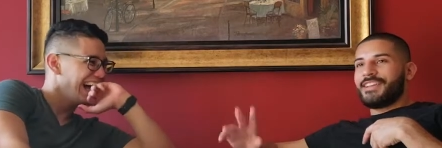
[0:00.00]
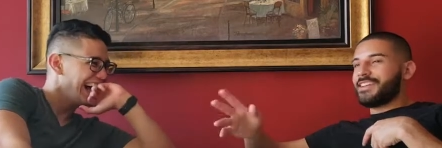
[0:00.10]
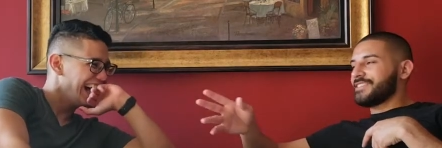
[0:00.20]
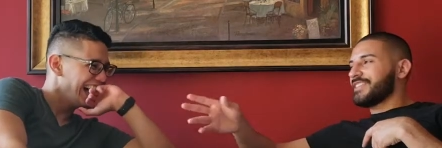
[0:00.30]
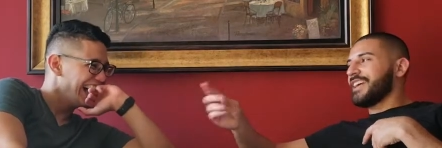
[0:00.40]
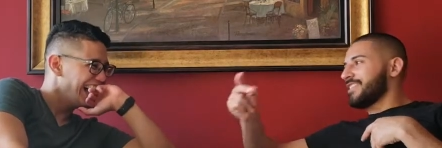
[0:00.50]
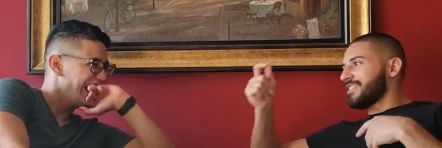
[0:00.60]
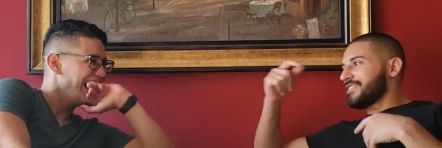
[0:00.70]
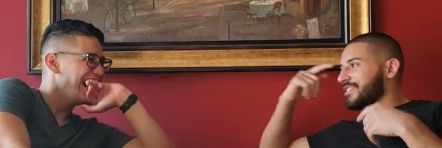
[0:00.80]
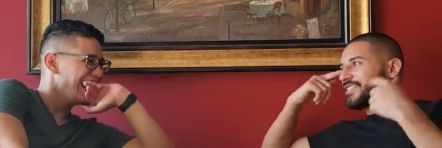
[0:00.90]
Speaker 1: I just try
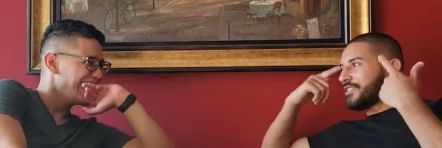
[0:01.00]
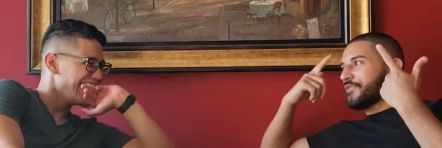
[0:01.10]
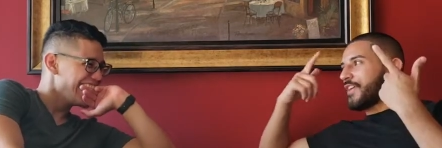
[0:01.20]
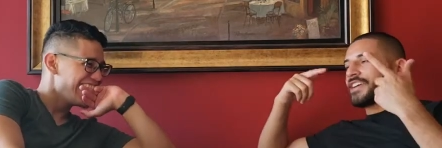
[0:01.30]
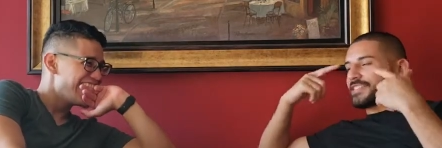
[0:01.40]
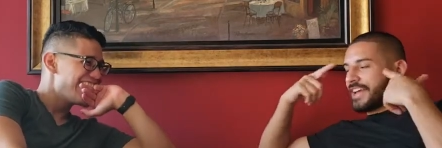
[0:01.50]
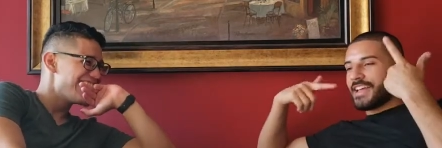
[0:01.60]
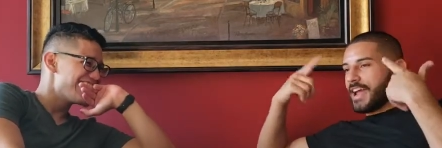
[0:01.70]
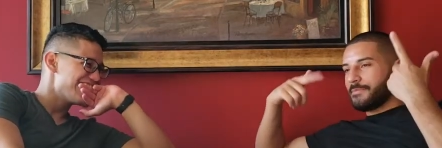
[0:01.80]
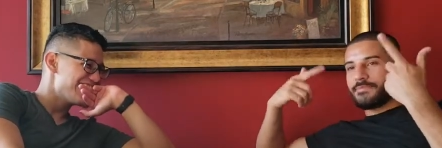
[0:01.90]
so you can do it faster. I
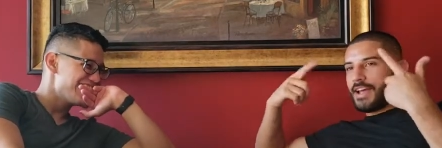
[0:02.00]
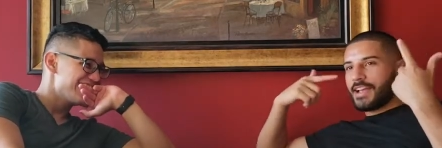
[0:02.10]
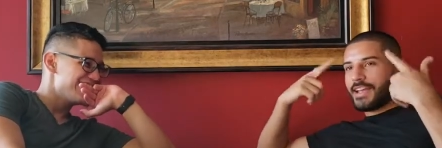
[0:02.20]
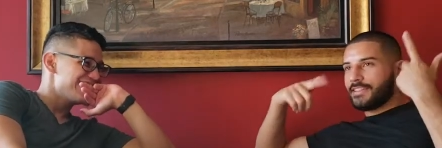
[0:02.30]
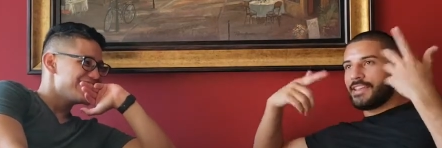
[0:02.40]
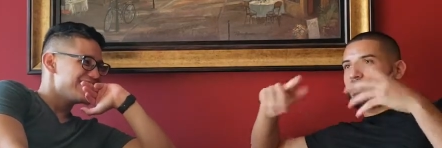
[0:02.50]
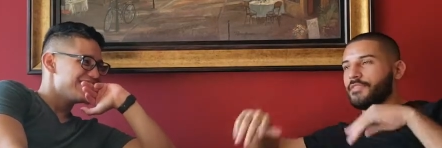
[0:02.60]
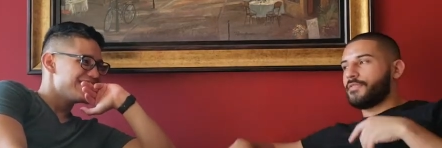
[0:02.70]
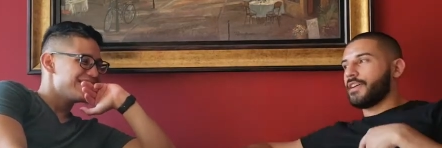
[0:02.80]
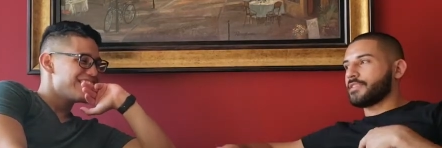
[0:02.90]
can't, I'm, I can not think of
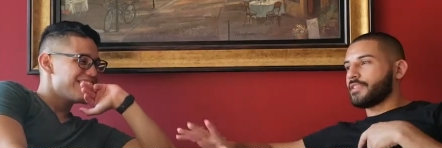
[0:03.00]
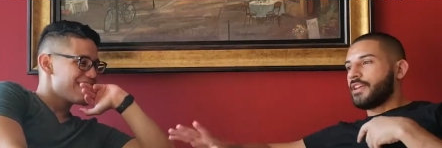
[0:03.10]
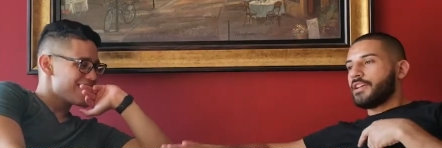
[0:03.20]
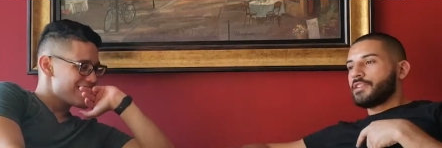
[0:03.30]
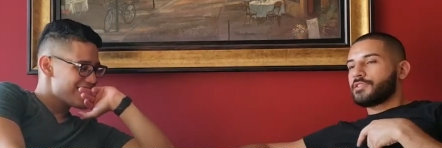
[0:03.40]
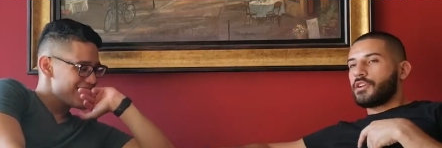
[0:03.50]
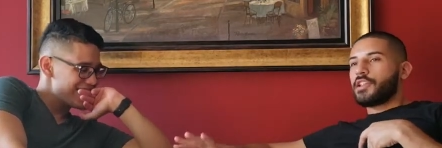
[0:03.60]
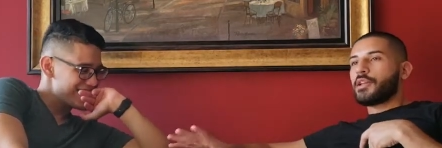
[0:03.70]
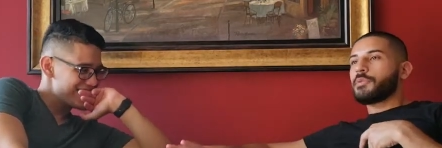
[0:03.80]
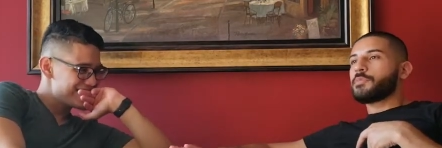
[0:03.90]
it fast. So a
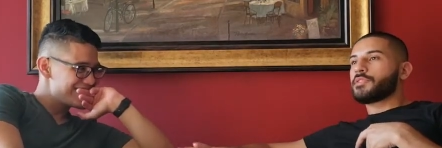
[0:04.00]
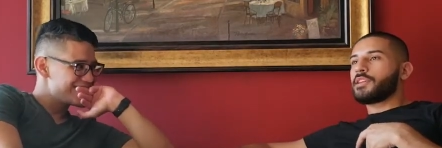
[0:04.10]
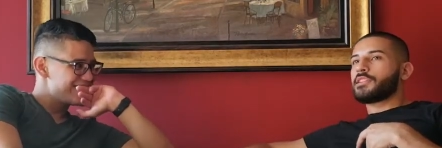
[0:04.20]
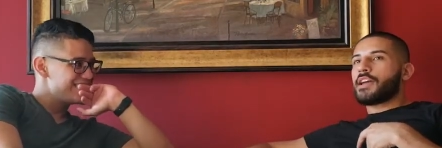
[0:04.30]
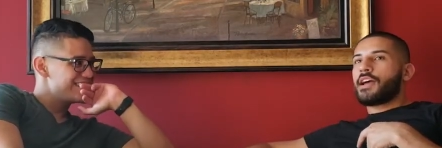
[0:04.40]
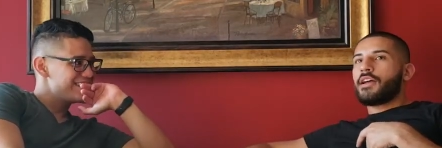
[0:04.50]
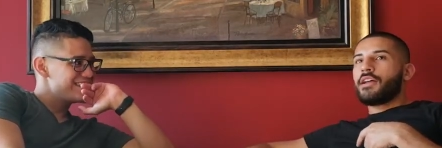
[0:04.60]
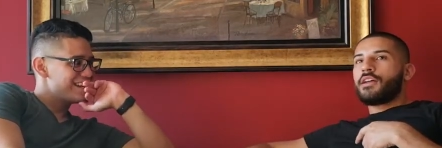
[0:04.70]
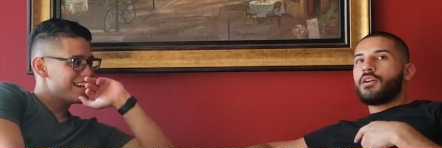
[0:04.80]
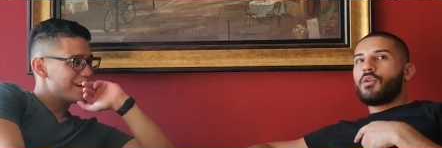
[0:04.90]
lot of people think that,
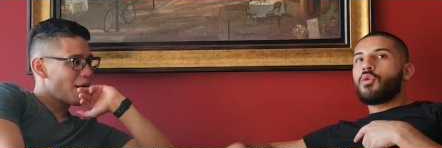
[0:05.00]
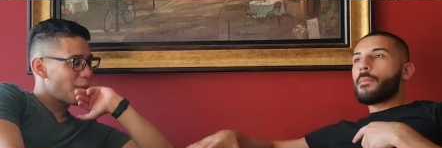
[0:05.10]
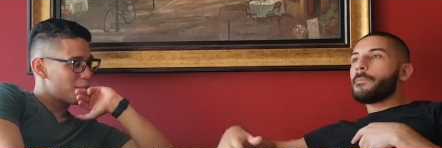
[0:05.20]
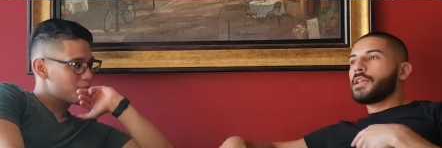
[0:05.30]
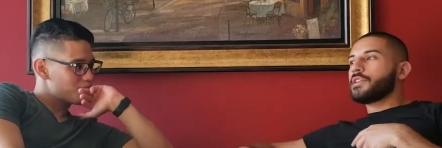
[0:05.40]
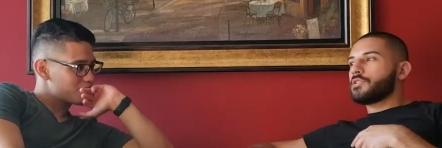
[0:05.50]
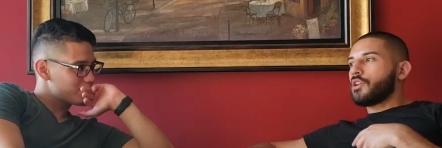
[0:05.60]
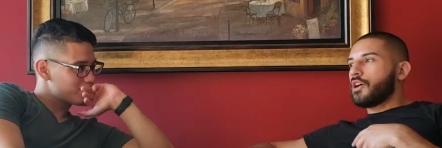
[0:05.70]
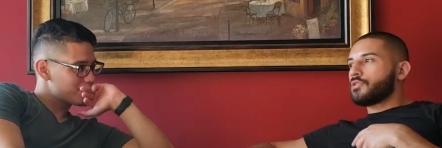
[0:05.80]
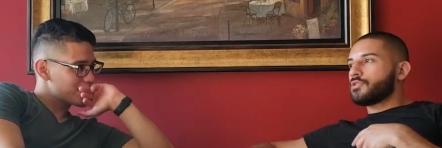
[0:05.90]
oh, a million
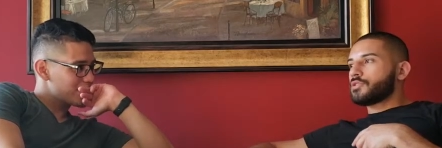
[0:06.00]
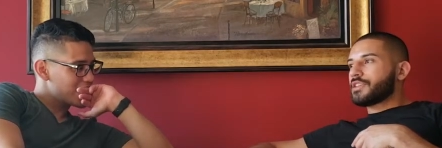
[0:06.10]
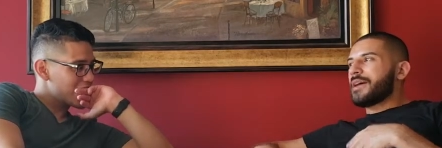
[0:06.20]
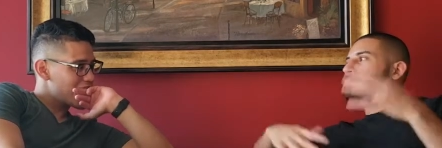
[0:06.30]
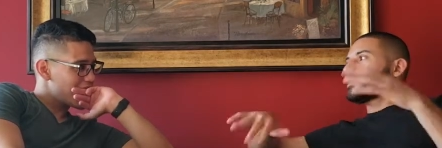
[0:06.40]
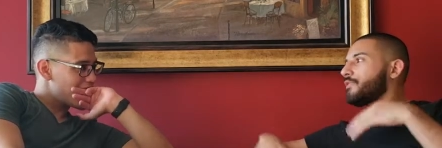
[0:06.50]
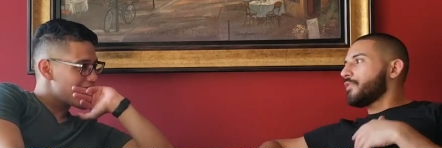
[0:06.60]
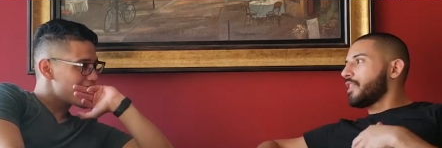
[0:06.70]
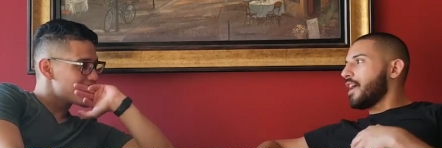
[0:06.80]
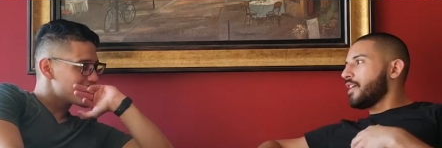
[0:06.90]
dollars, I'm set
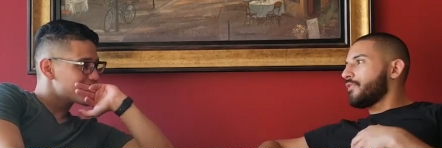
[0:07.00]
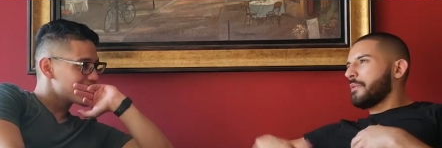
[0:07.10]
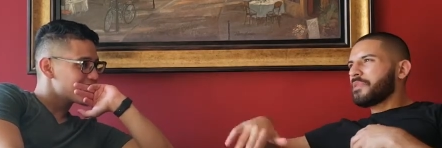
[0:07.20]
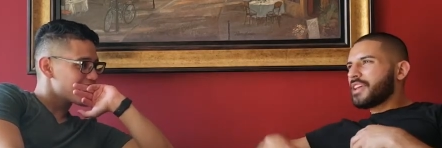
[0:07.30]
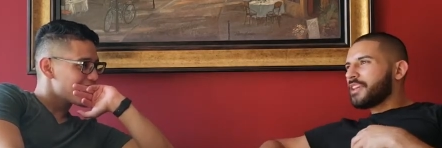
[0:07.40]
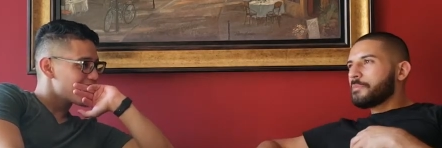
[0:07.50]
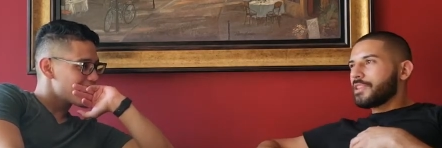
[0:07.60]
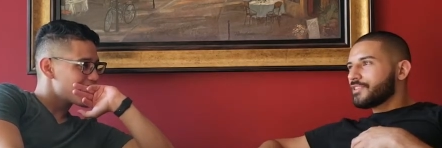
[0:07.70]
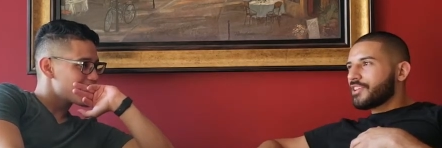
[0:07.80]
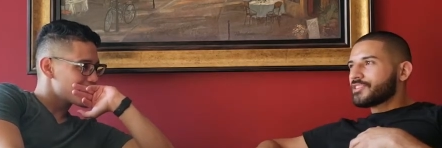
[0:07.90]
for life. I get a
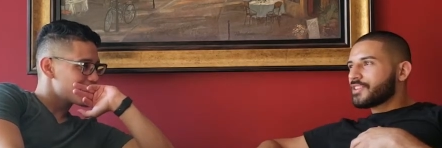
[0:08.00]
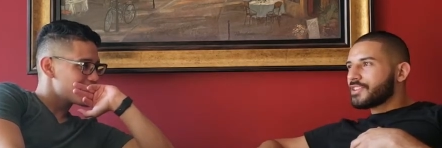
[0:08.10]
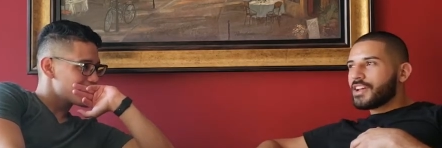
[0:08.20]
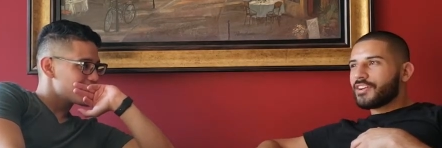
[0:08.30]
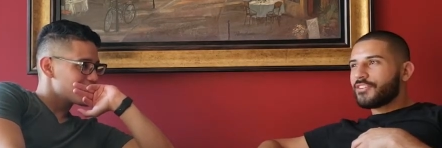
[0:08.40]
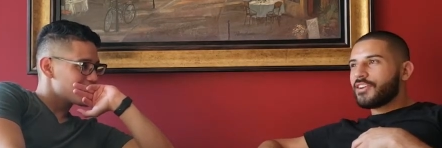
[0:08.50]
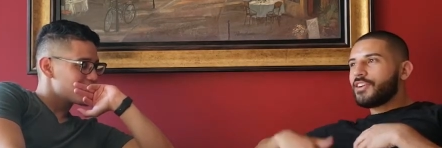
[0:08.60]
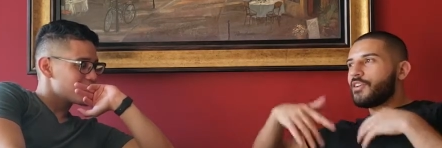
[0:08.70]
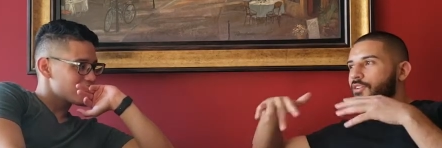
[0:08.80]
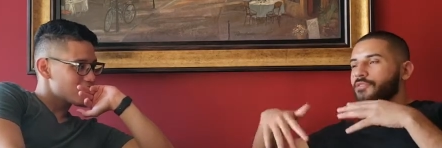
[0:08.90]
million dollars right now.
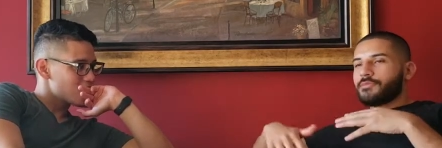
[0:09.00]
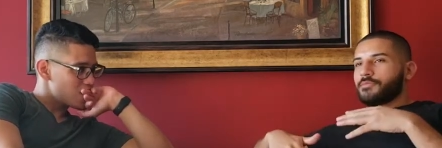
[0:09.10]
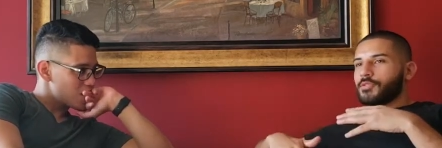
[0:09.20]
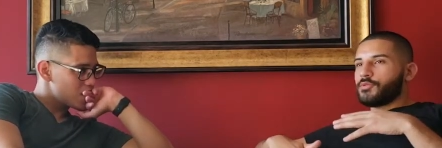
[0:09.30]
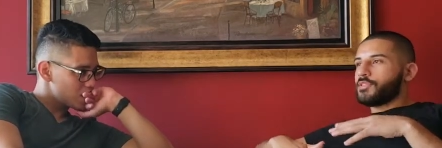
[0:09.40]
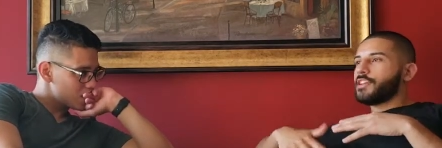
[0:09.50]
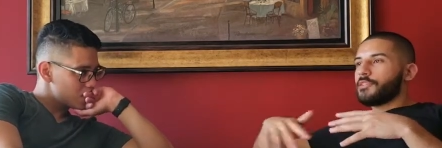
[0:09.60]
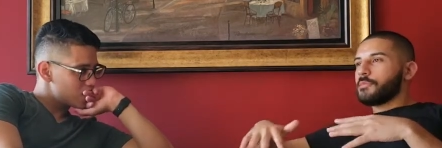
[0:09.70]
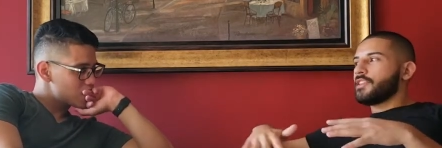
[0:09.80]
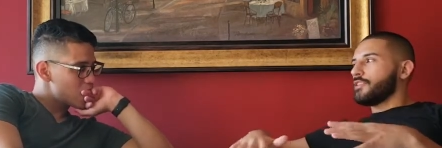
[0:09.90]
But when you get
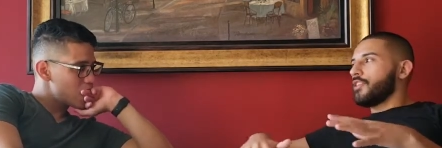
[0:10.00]
a million